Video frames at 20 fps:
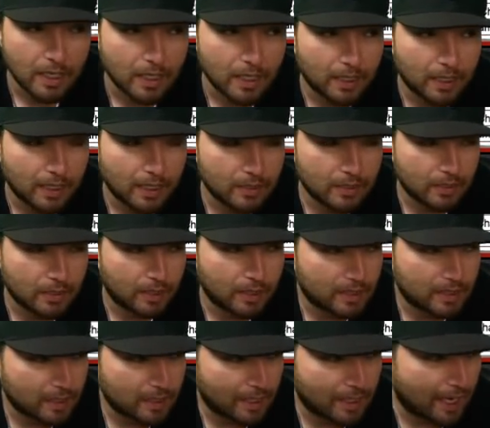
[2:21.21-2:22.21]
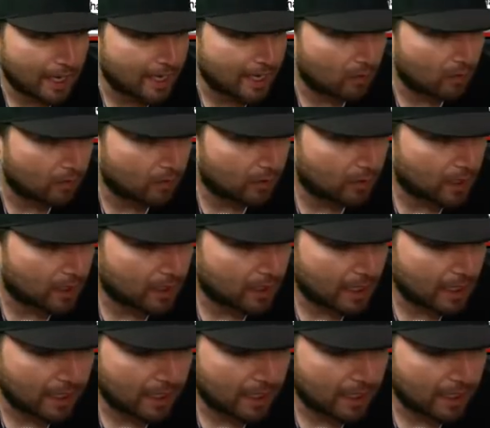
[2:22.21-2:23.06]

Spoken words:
Yesterday's slate, I got real lucky.